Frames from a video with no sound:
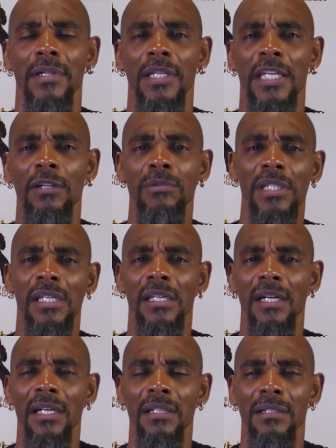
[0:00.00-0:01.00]
Guilty
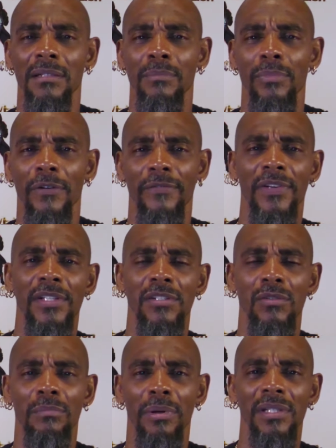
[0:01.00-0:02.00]
gut prevents
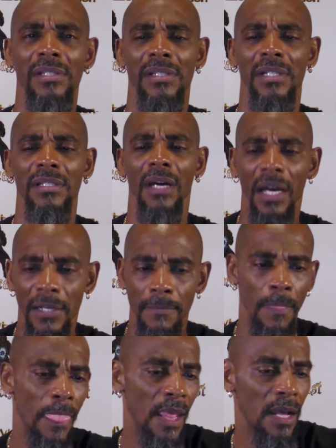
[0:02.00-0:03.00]
you busting a nut.
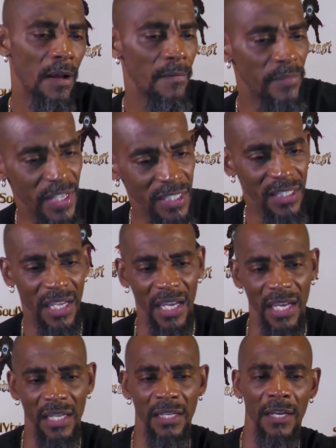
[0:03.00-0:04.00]
This
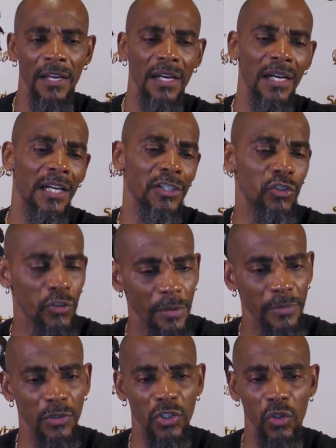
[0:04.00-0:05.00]
can
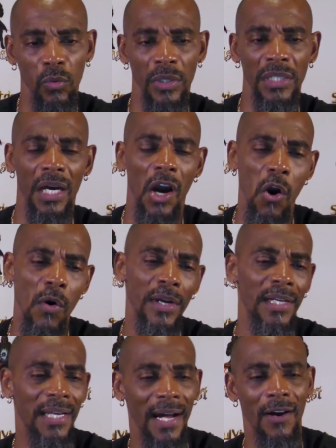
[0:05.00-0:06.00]
contribute to an
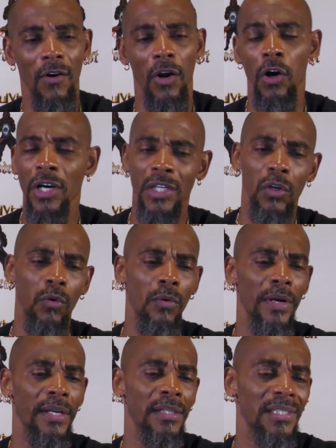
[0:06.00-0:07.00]

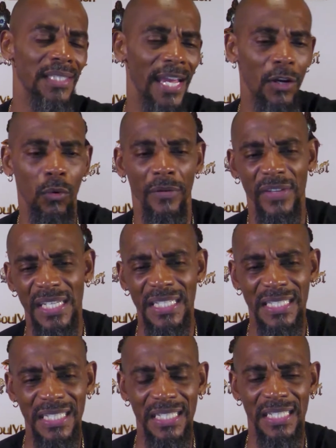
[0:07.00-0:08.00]
ongoing cycle of
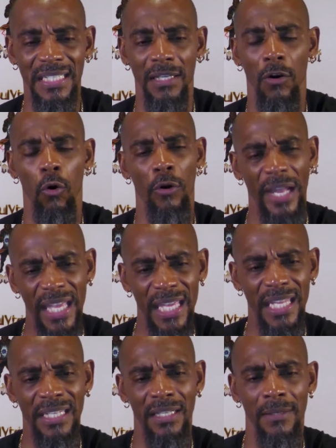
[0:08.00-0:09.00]
ED or
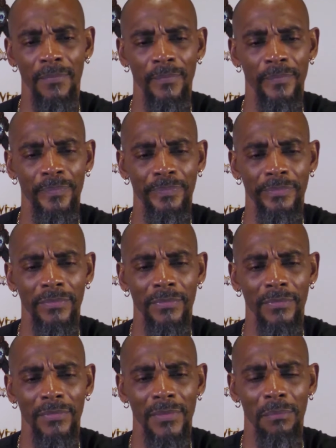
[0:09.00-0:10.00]
ED,
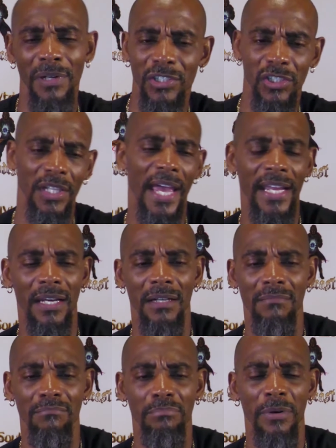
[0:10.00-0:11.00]
much like
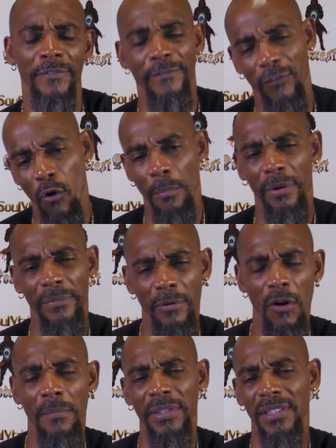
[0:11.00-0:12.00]

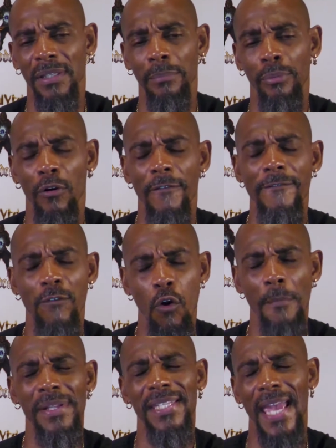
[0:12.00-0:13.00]

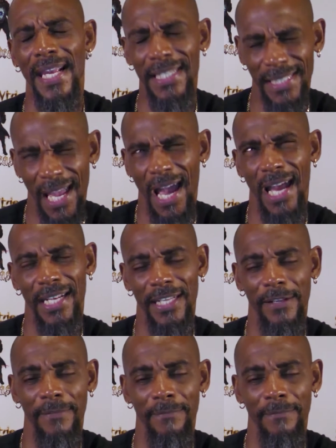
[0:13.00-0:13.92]
performance anxiety.